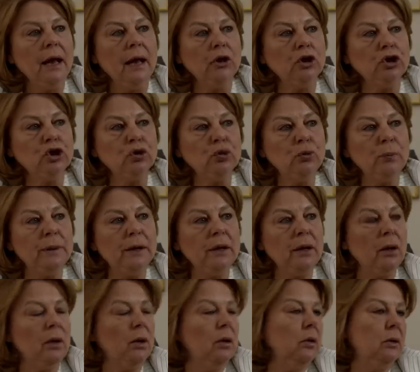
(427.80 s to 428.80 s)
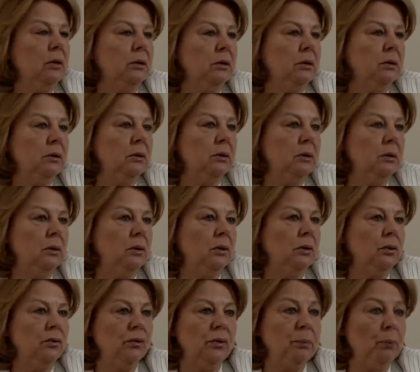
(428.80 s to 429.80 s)
and should be a uh,
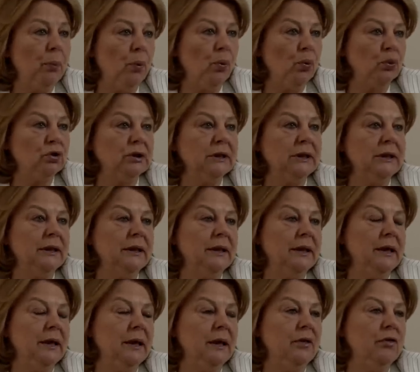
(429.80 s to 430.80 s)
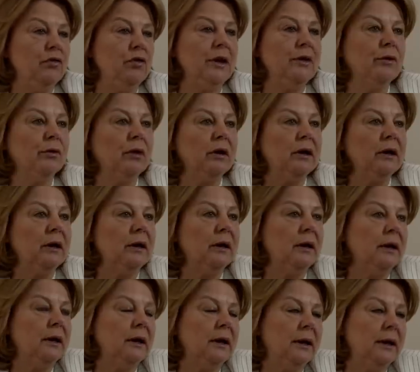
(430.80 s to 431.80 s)
uh, report in the General
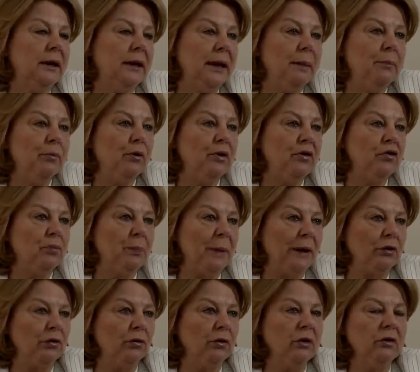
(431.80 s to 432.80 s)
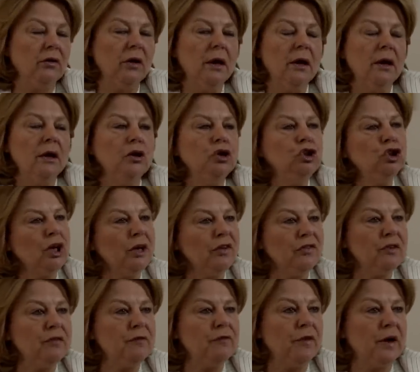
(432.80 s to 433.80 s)
uh, Labor Inspectorate,
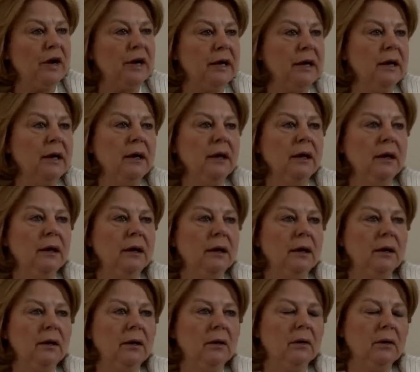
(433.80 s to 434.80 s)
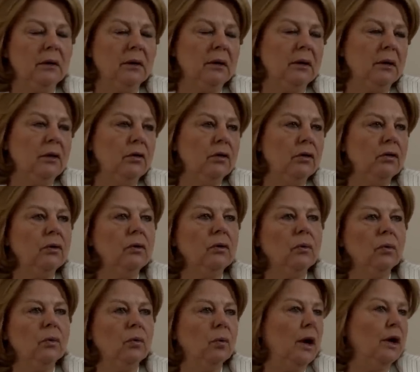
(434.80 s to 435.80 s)
justifying uh,
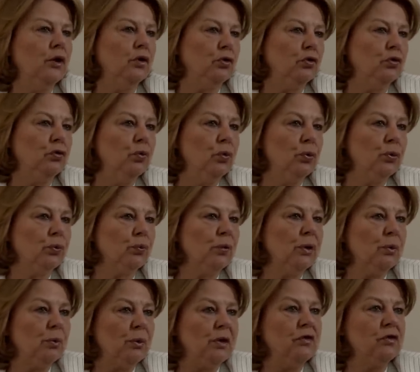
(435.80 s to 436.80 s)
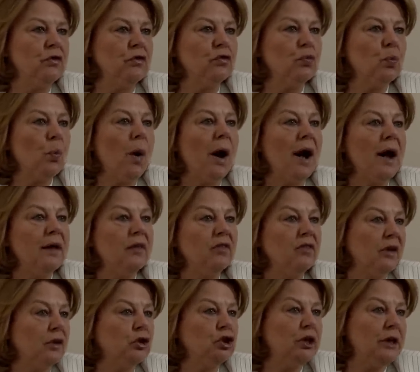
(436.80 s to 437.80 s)
the one or two or three reasons why
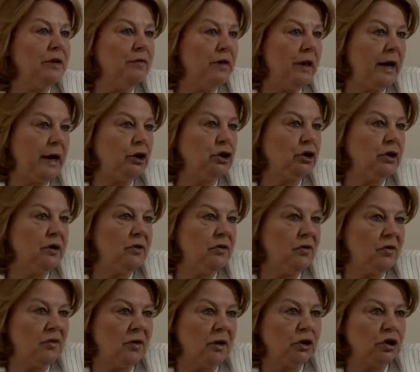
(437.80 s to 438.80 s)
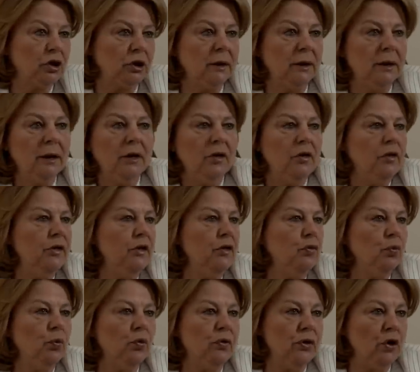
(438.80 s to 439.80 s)
such deviation is essential. Mm -hmm.
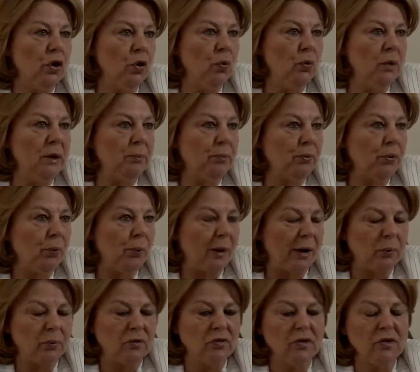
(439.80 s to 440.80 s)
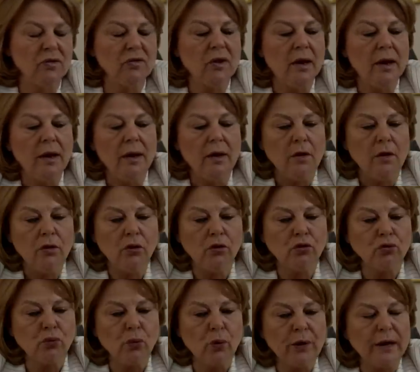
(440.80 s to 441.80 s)
These were the only prerequisites. The
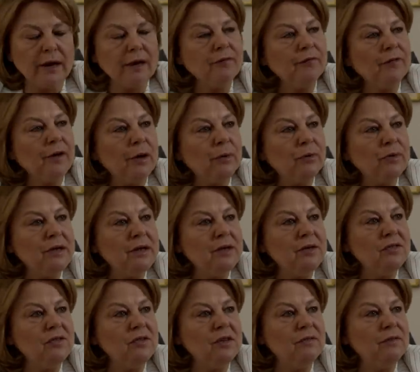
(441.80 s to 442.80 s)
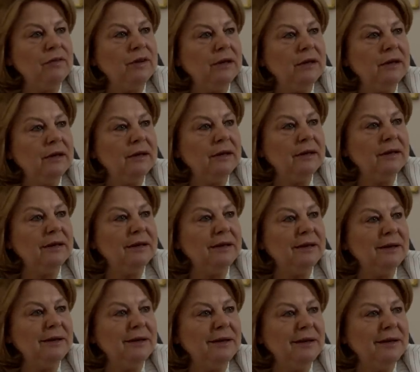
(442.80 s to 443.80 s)
Troika found these even
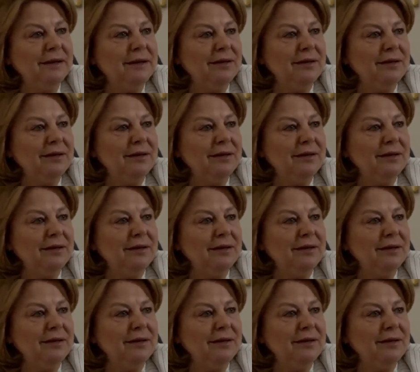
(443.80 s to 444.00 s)
um,